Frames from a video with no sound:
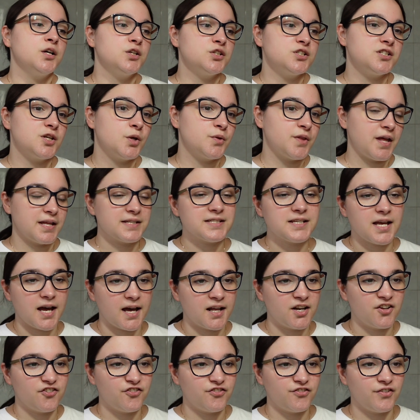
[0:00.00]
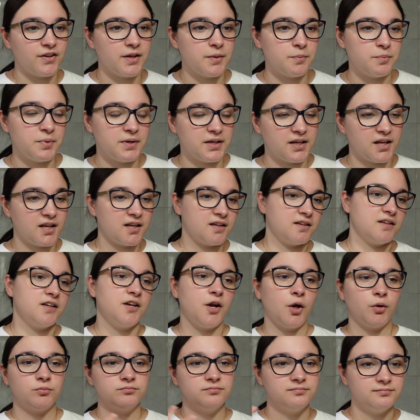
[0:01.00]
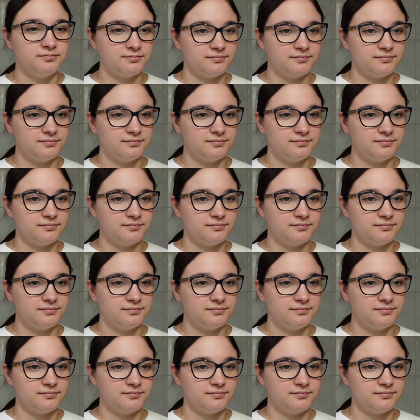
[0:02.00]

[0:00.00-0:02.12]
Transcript: So that's kind of, it been, you know,